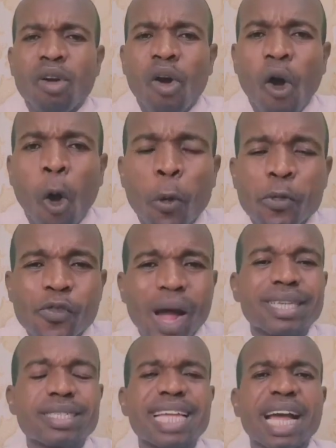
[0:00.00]

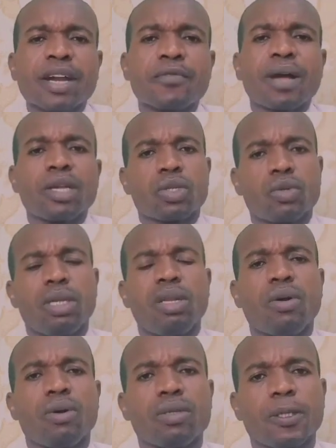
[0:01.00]
offer sacrifice to the
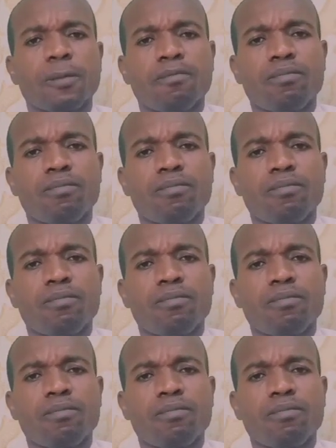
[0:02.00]
Lord.